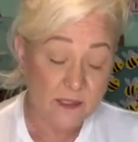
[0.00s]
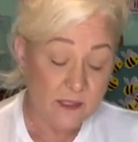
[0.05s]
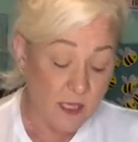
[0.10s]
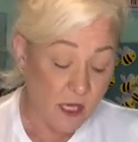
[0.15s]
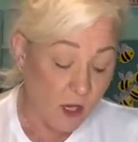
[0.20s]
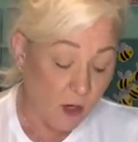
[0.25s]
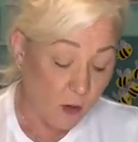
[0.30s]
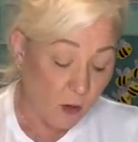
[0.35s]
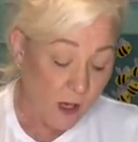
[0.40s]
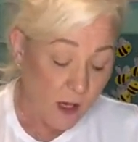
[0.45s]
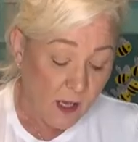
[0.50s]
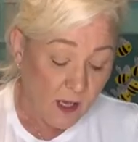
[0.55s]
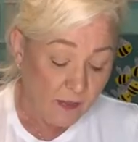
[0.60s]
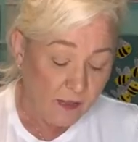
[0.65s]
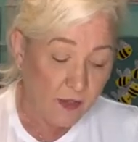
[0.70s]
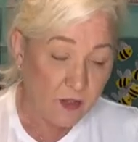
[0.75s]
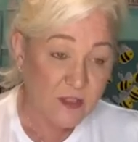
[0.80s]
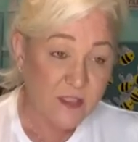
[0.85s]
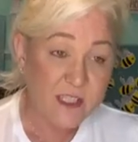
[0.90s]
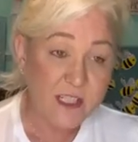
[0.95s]
So
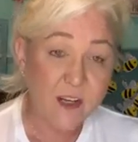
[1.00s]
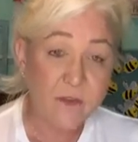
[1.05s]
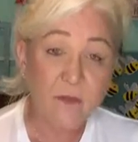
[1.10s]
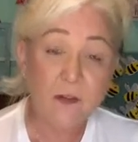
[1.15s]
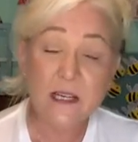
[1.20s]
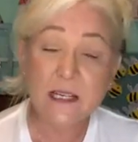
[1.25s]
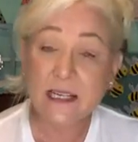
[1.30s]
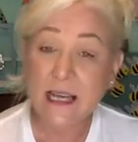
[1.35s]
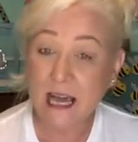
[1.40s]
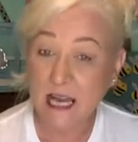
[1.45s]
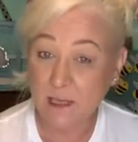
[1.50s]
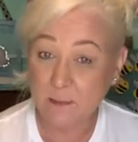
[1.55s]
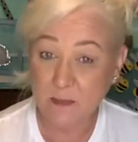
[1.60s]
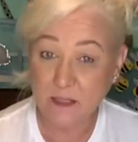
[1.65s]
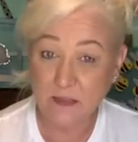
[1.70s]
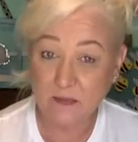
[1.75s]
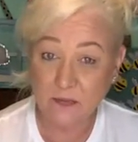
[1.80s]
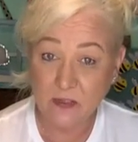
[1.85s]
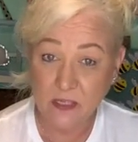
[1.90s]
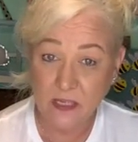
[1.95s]
there's different
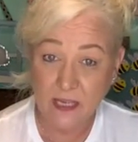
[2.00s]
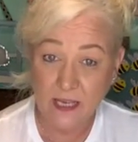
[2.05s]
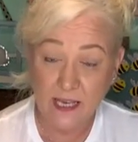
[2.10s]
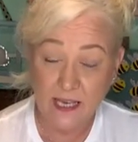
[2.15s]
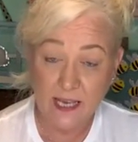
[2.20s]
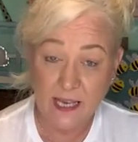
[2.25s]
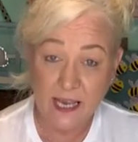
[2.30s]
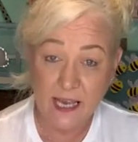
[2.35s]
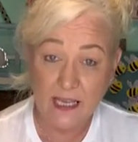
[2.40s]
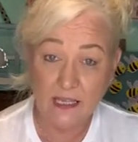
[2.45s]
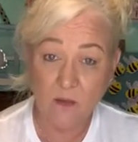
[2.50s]
types of clay,